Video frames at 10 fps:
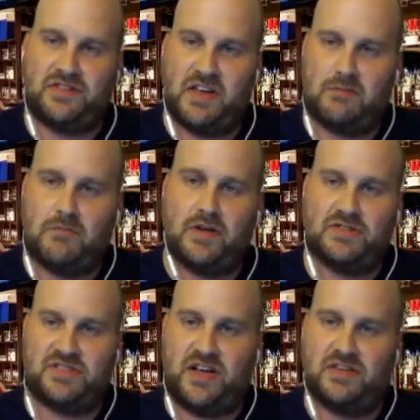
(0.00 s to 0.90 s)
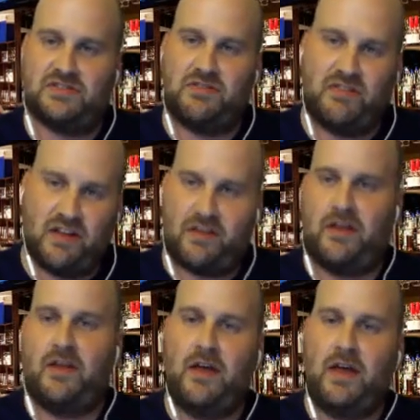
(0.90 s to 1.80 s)
Thick mustache, thick
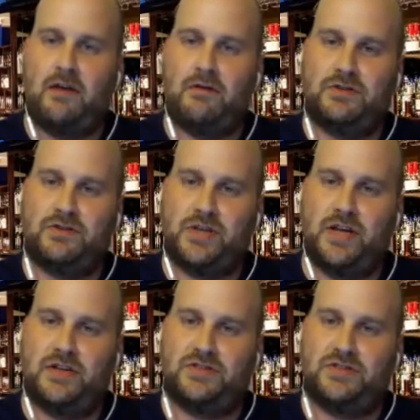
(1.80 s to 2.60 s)
hairy chest.